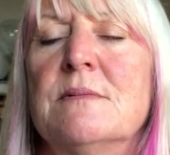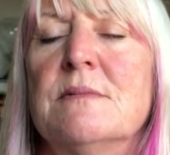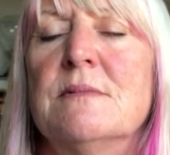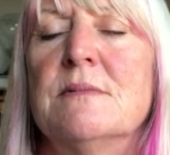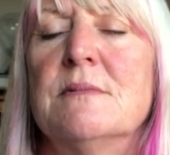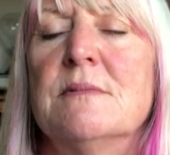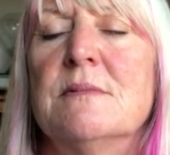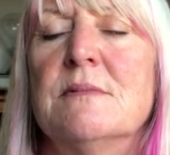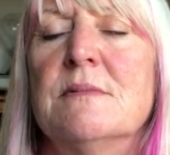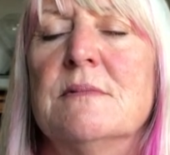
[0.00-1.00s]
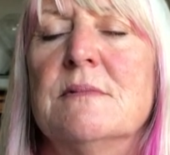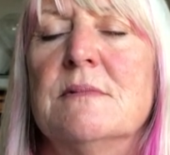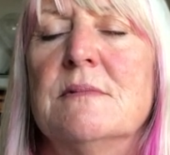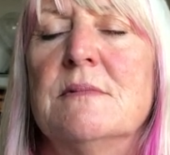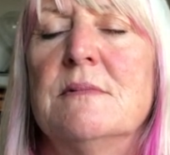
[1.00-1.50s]

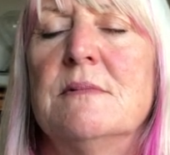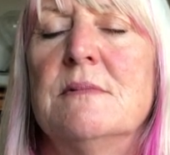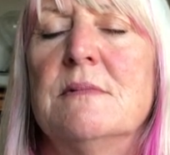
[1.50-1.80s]
[no speech]